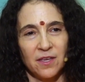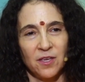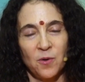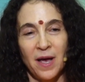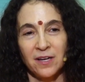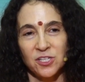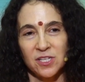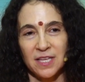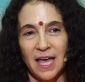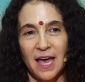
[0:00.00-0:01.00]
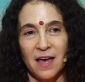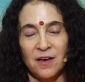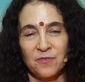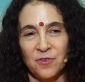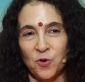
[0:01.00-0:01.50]
you actually
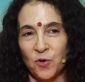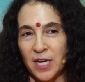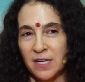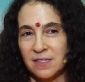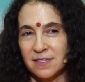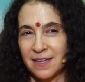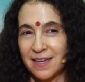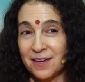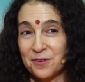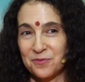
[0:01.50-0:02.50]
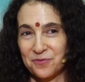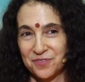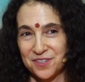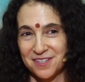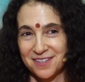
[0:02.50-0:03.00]
have the greatest
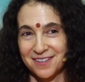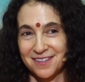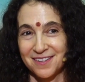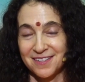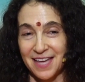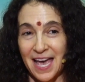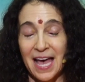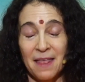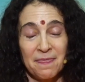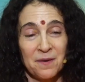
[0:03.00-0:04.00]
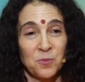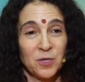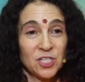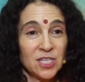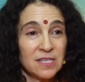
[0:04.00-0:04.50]
gift to hand them,
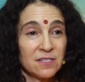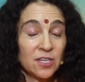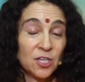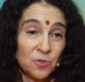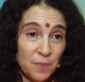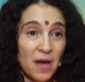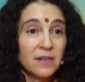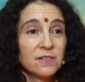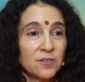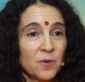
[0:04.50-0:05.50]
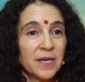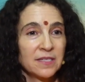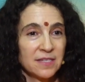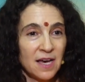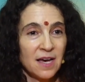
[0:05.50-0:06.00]
which is your body is going
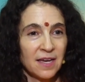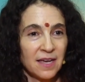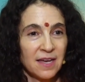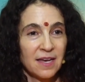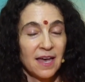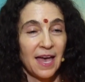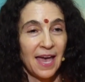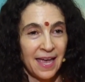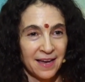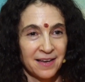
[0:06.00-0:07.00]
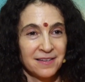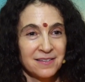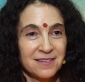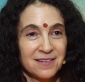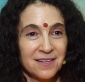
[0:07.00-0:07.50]
to die,
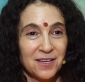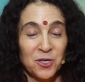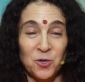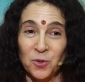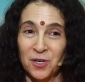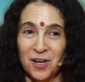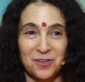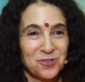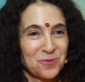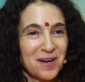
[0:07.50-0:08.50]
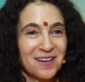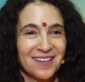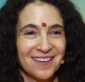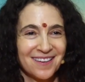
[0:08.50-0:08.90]
and you're not your body.